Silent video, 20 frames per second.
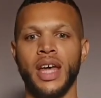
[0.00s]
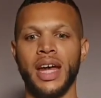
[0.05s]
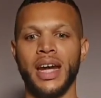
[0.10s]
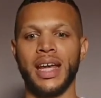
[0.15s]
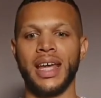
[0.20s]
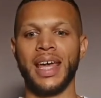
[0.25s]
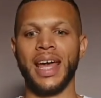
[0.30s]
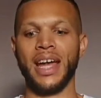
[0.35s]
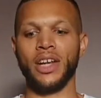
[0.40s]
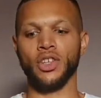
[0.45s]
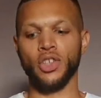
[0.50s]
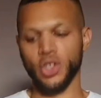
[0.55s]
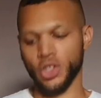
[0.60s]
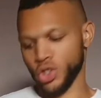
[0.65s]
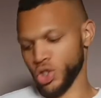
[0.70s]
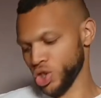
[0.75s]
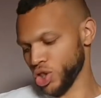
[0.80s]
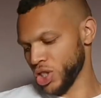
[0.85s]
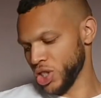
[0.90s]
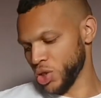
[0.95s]
And again, you
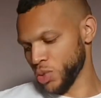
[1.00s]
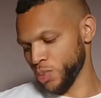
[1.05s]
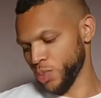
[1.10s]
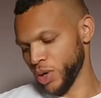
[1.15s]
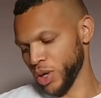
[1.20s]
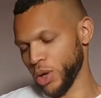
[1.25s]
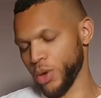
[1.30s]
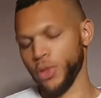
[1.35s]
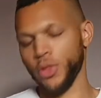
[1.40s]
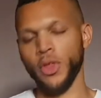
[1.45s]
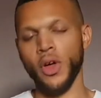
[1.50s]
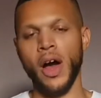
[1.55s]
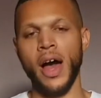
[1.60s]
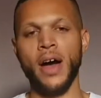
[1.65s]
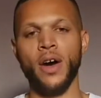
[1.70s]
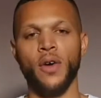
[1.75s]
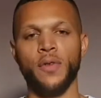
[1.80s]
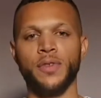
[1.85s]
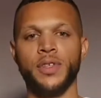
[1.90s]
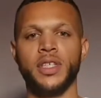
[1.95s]
just need to bring your
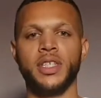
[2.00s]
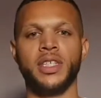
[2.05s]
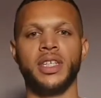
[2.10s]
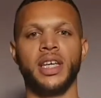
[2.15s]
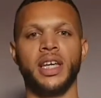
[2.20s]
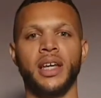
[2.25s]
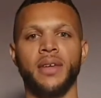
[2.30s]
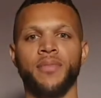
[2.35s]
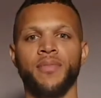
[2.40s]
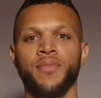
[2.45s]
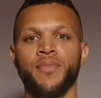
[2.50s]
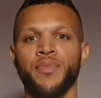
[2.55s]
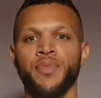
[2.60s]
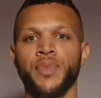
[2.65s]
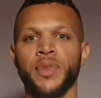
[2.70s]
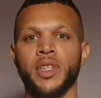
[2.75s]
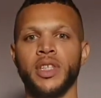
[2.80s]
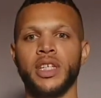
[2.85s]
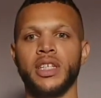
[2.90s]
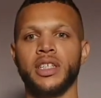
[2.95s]
thigh off the seat.
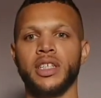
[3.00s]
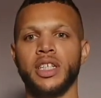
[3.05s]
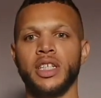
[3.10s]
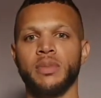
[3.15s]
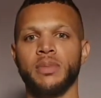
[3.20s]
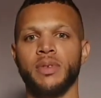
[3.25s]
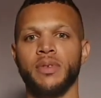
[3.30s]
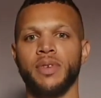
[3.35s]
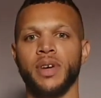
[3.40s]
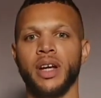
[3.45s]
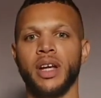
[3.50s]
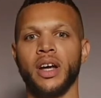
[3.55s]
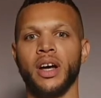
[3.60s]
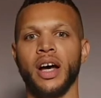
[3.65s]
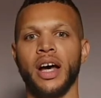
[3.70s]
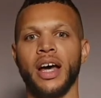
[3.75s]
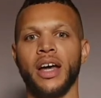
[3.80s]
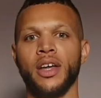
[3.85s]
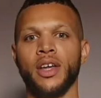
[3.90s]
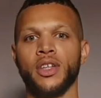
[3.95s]
It doesn't need to be really
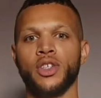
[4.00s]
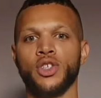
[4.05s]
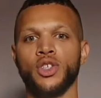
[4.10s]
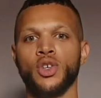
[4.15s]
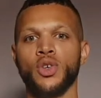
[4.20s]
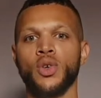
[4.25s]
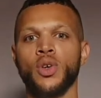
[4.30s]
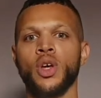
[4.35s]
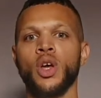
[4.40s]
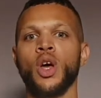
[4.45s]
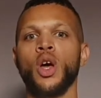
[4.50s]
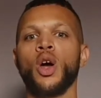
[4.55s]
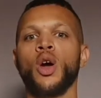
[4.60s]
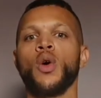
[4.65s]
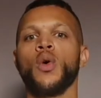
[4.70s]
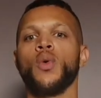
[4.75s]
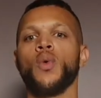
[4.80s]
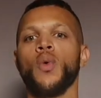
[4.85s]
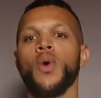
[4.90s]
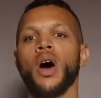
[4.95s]
high. 2,
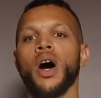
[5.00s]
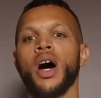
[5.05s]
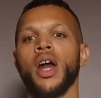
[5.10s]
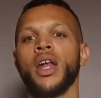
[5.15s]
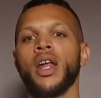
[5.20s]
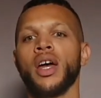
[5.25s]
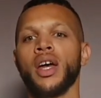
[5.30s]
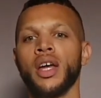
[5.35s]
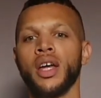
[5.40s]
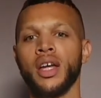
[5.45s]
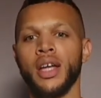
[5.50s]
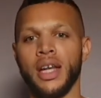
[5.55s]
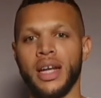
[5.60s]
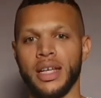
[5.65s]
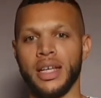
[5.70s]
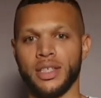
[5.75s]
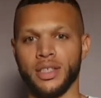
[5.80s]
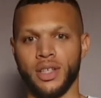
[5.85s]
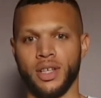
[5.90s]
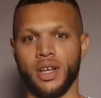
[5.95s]
1,
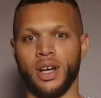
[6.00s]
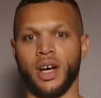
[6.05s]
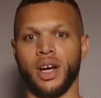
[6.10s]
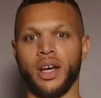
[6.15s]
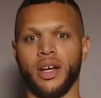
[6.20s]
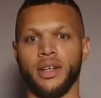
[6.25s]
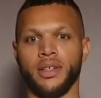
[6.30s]
let's